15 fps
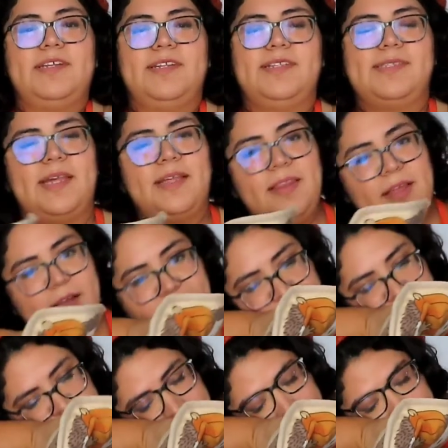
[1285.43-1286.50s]
goodness, they
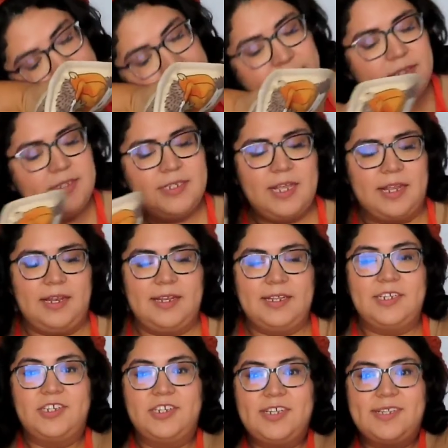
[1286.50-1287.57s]
look
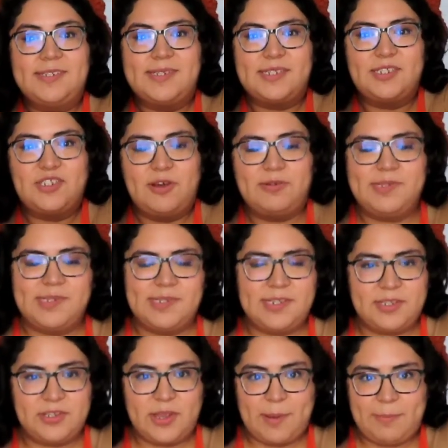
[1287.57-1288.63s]
delicious and
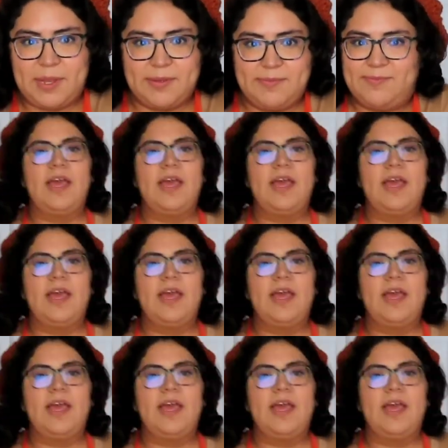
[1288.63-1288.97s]
toasty and yummy.